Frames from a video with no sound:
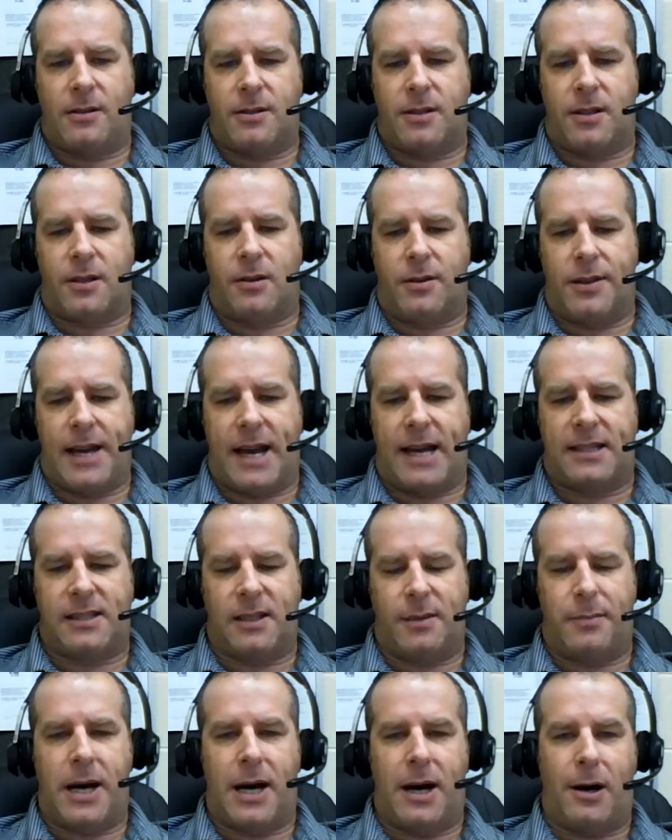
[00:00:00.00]
So that's
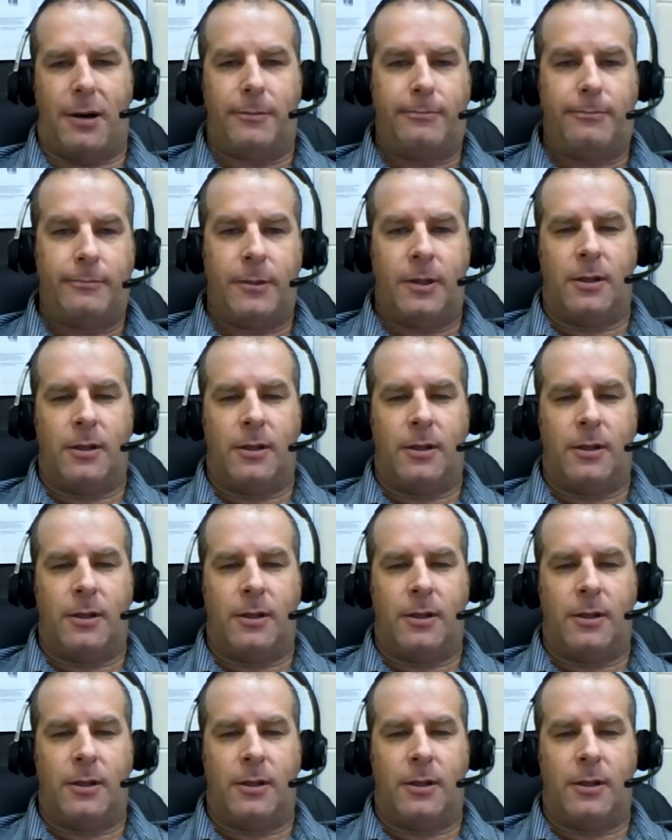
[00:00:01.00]
about